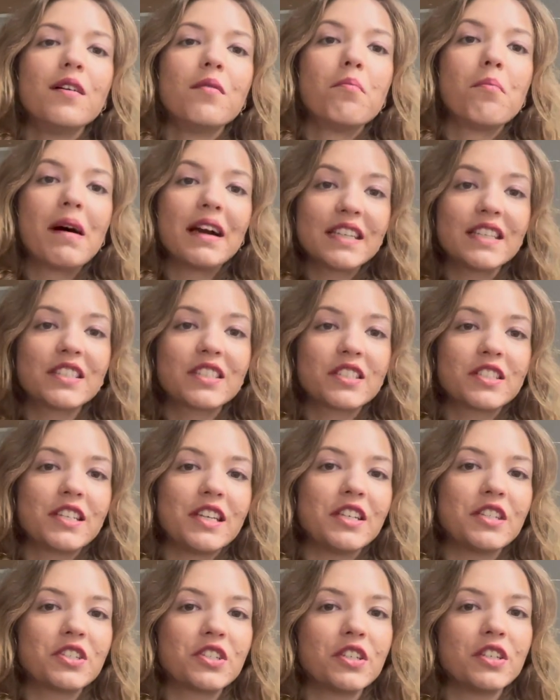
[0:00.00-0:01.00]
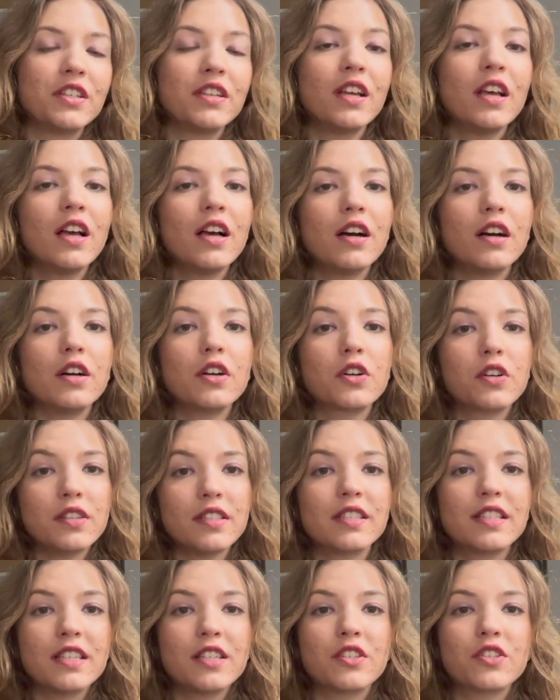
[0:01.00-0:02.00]
My dissertation
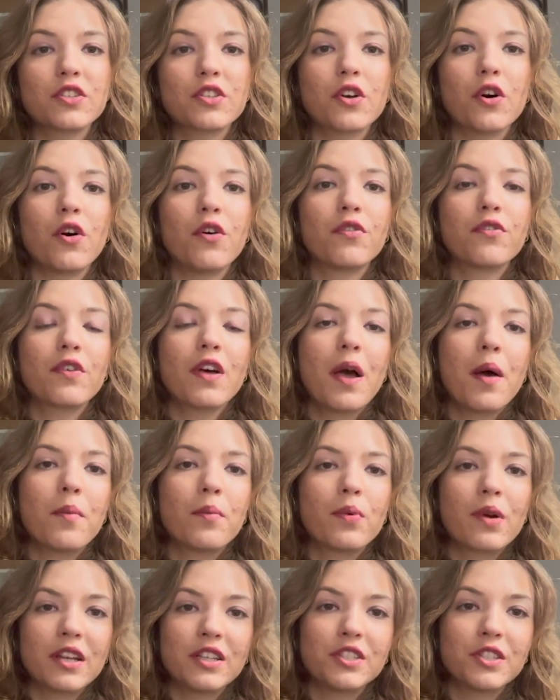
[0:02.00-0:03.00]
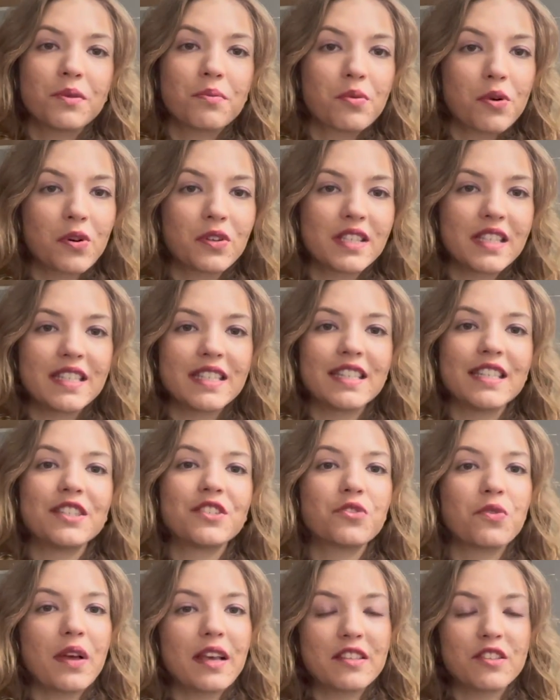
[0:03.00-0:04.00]
consists of branching processes
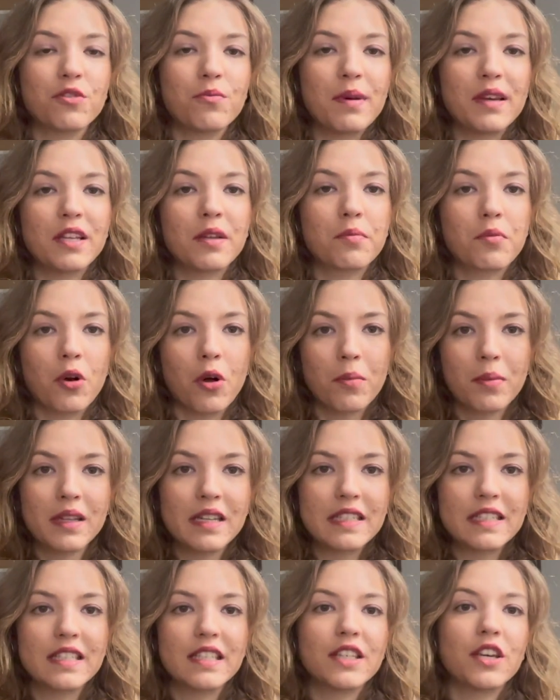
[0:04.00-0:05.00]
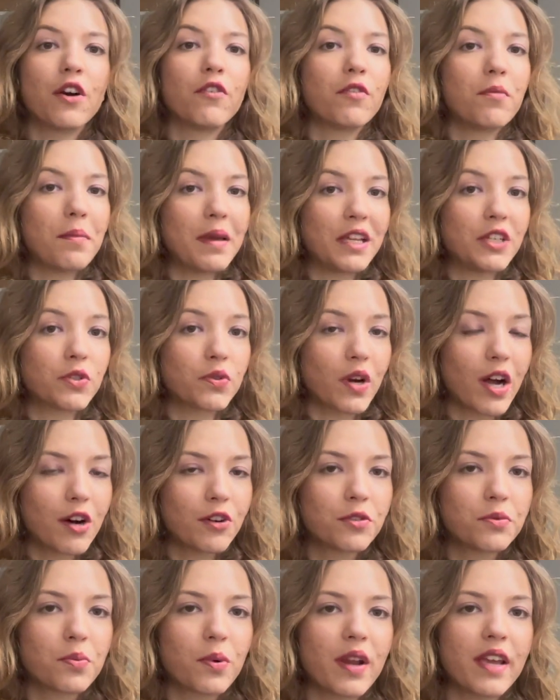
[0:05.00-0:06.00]
to estimate a probability of major
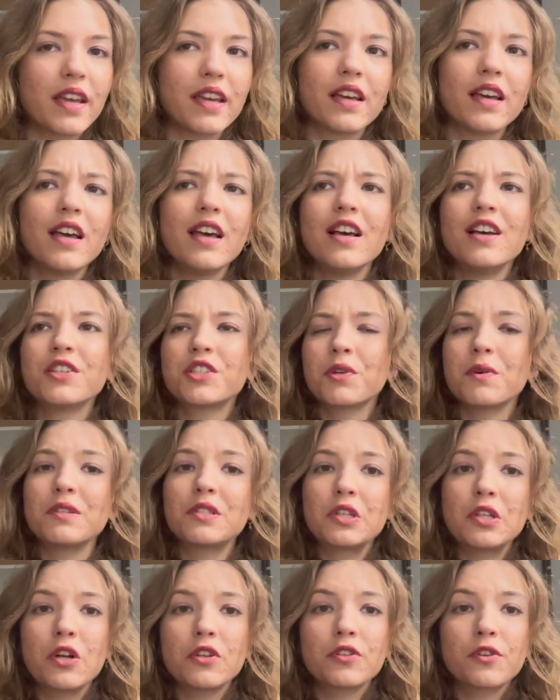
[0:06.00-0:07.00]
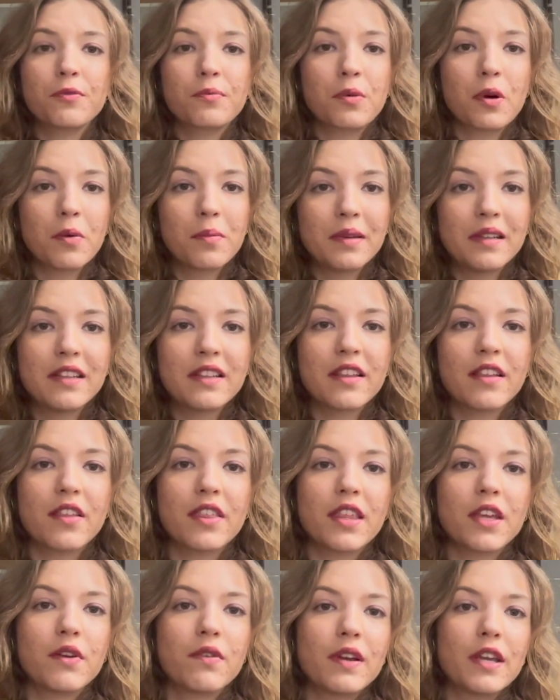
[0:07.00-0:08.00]
outbreak. So it's a lot of probability
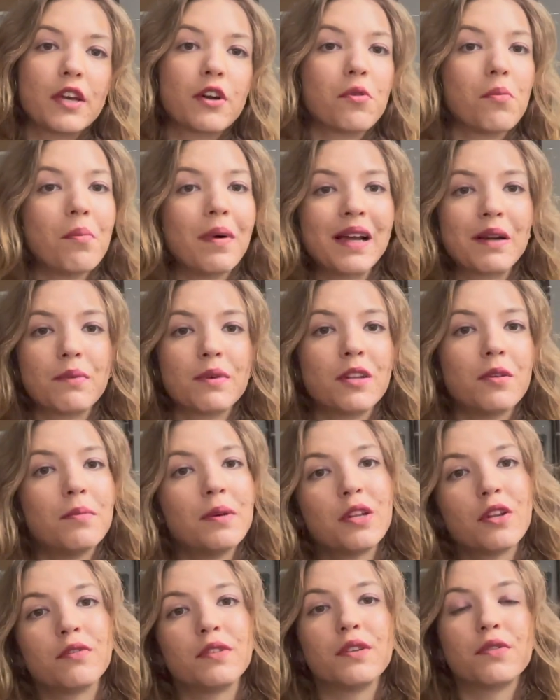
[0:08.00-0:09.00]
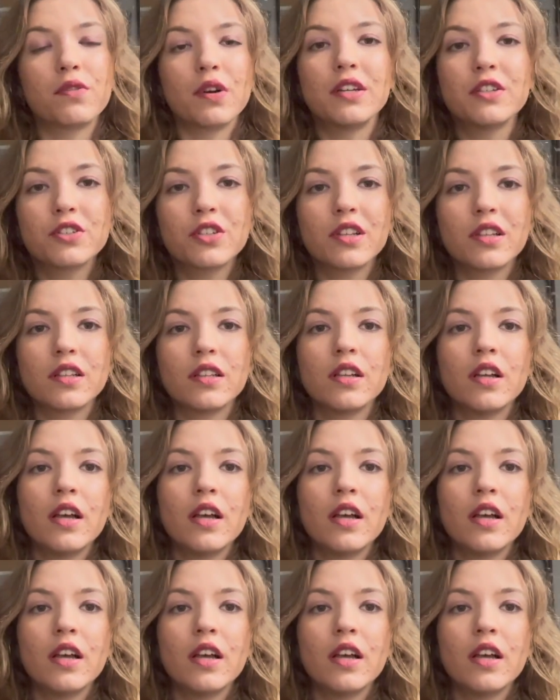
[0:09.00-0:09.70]
theory combined with a bit of differential